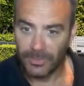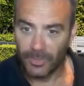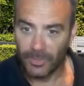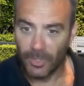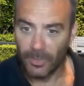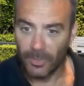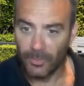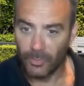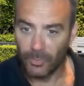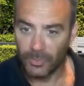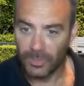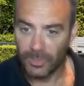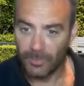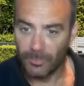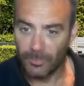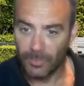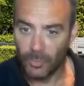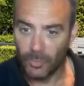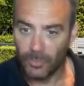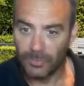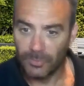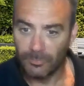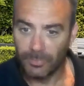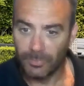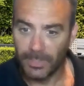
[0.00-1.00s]
And I also
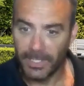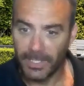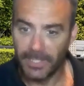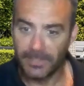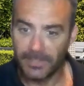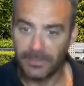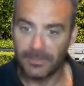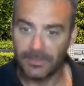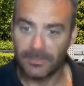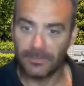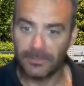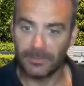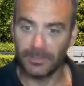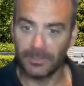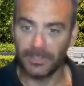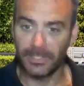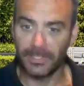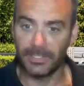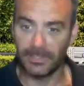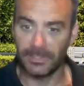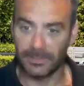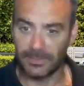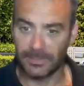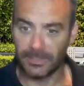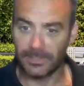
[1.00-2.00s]
bought some plants
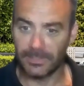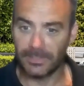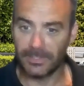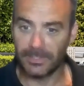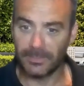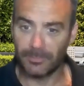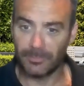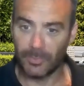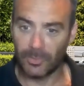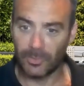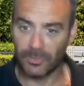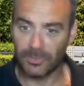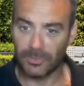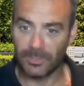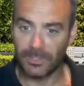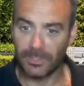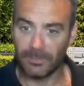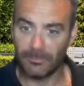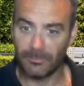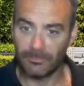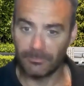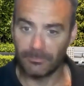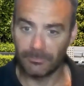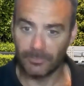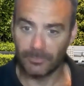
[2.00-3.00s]
in 6-inch pots and
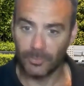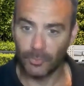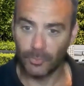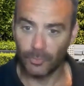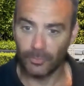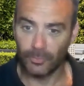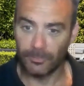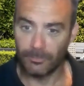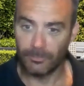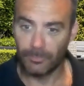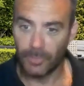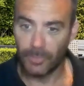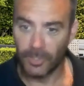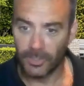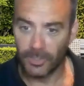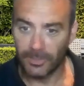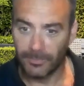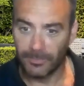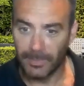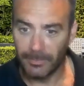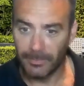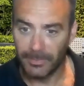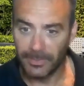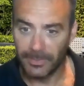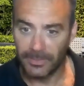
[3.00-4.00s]
then potted
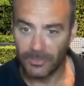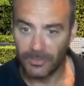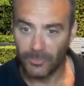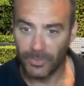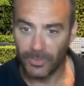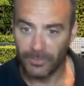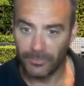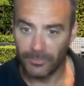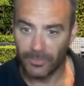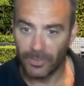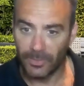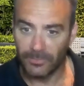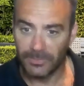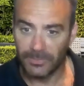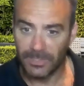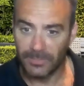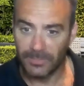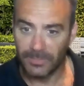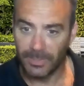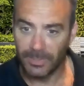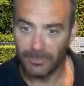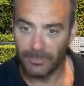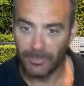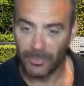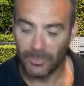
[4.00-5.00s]
them up into 25
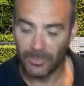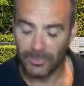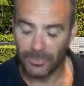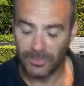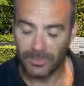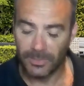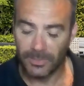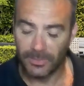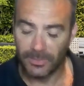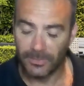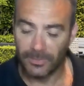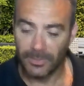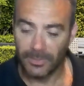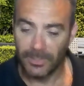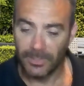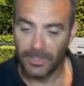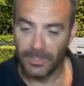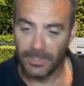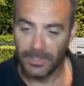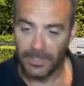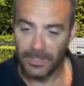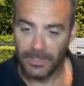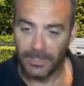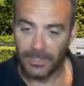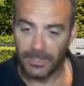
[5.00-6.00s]
centimetre pots. So
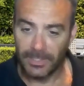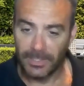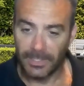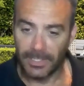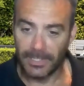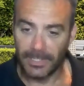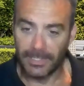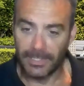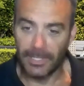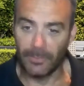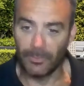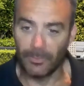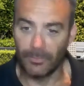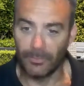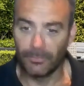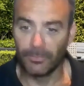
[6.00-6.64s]
they were